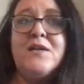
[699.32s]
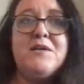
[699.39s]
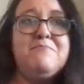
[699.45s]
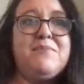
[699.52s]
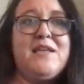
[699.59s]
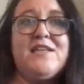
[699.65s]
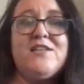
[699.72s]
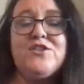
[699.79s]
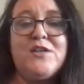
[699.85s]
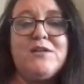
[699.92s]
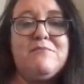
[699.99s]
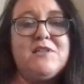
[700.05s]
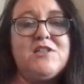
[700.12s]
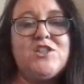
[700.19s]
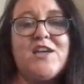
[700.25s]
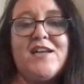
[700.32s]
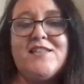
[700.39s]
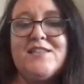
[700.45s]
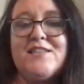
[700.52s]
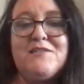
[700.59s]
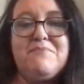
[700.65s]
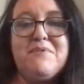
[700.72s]
brainstorming,
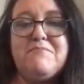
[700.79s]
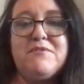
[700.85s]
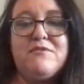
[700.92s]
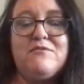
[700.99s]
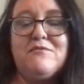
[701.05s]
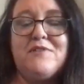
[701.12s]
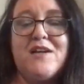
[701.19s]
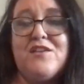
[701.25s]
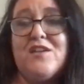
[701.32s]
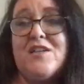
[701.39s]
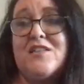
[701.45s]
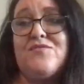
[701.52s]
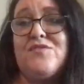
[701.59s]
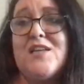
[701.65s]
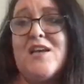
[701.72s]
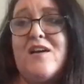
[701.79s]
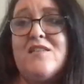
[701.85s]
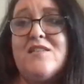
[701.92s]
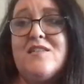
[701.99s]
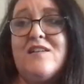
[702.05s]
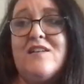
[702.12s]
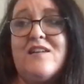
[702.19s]
chatting to people, I think is
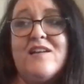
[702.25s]
fantastic.